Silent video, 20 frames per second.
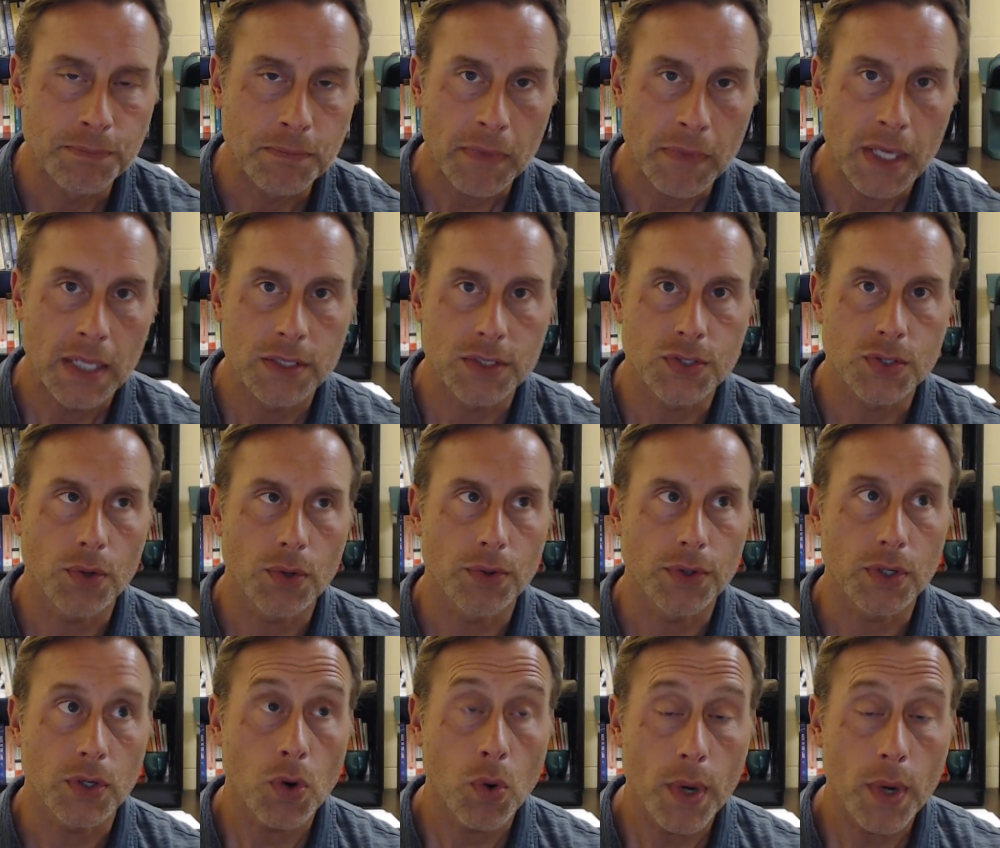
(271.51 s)
And so the
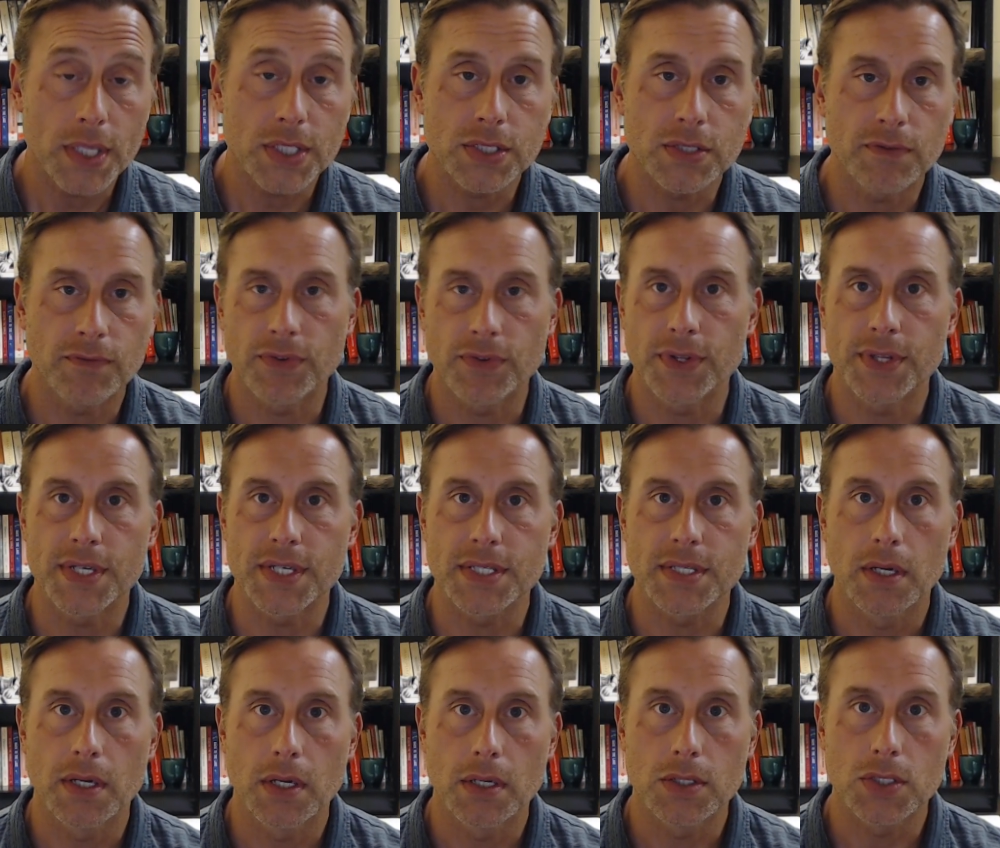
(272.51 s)
question for this
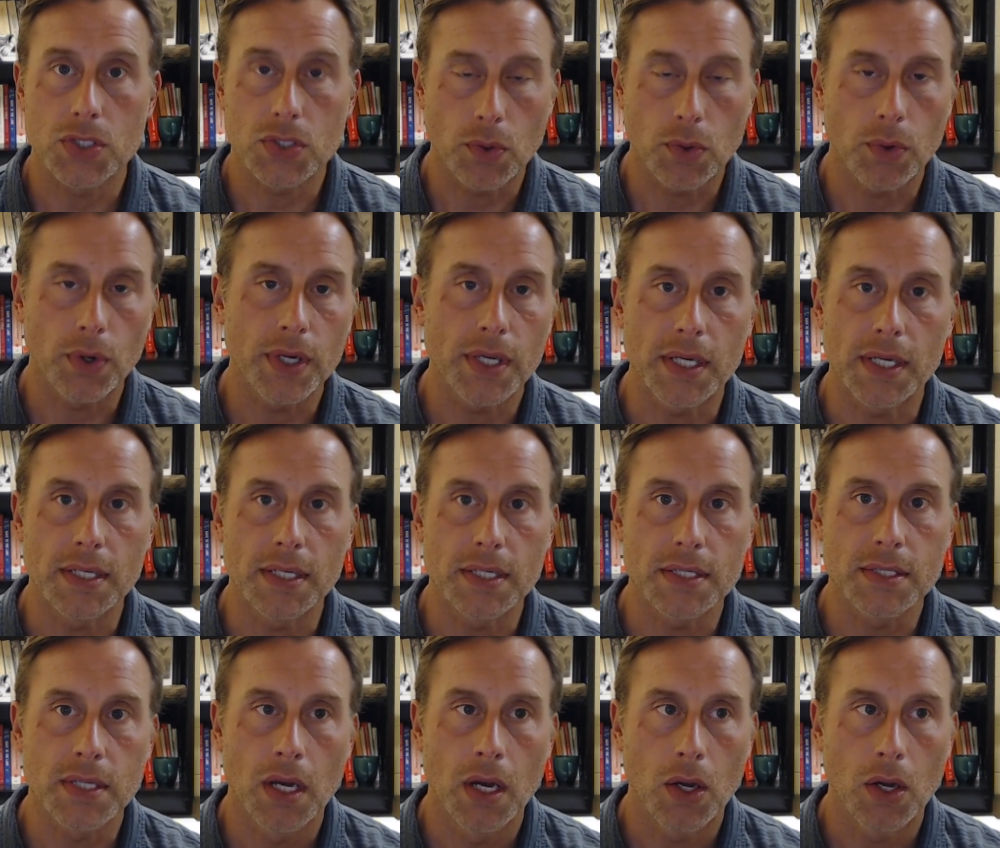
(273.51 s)
story is,
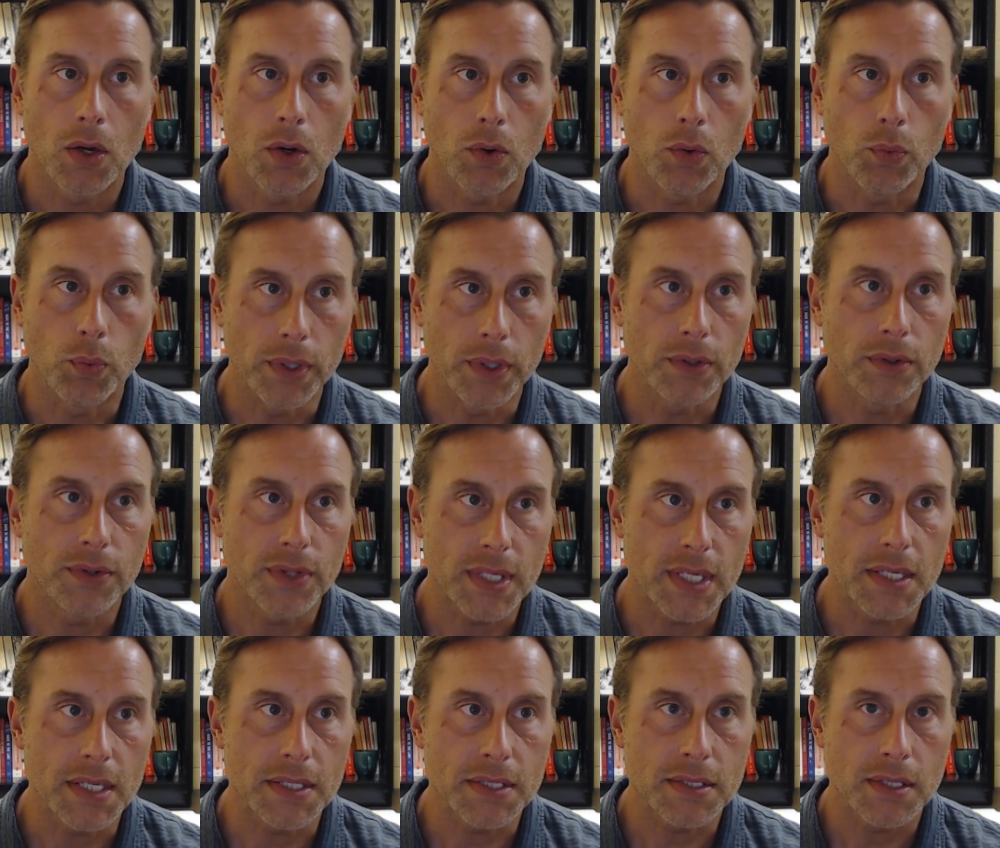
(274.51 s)
will
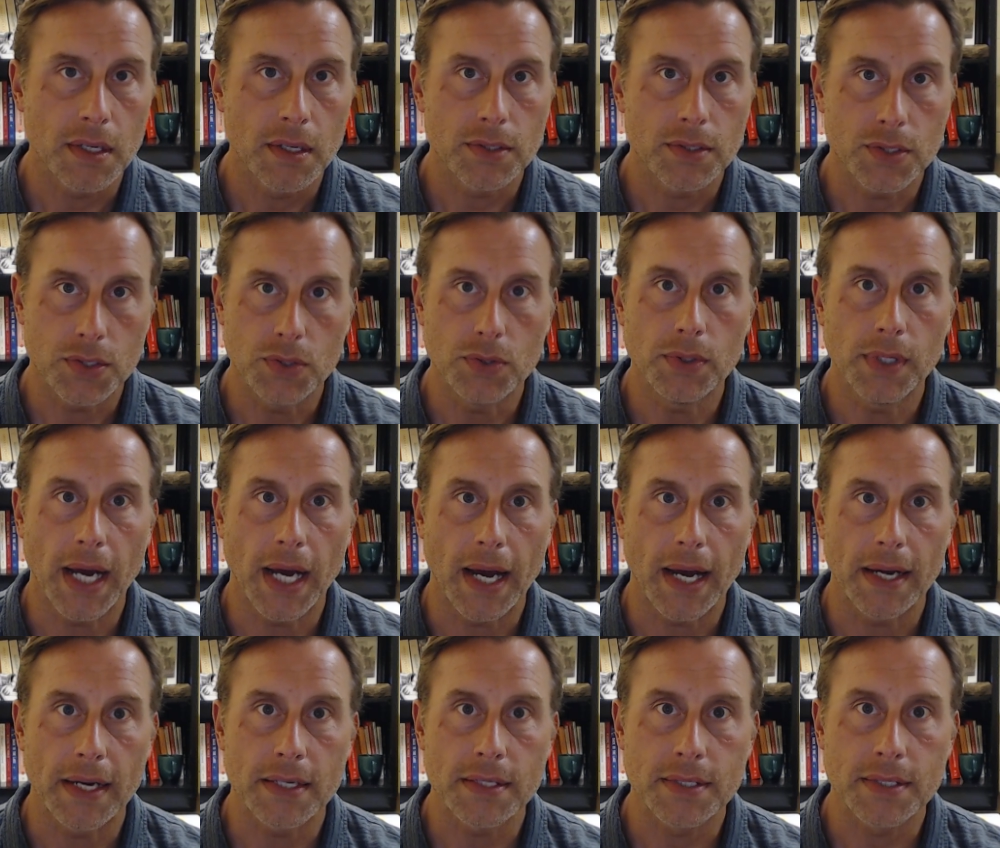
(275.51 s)
these two
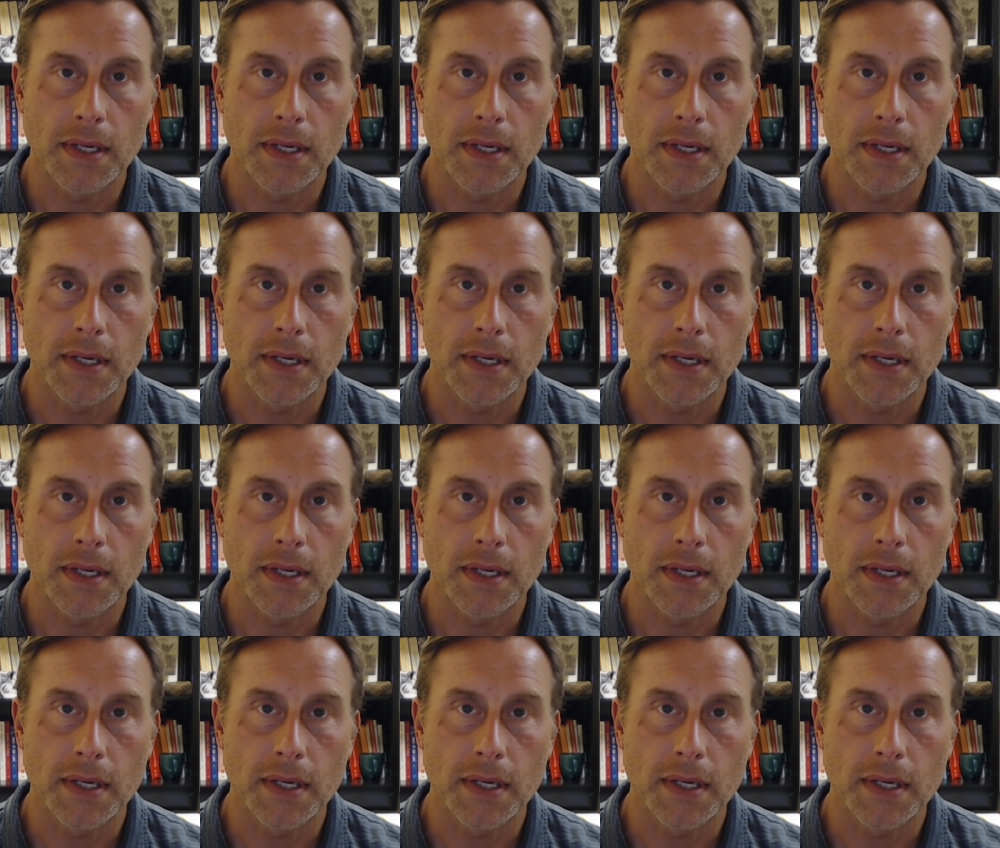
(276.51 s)
guys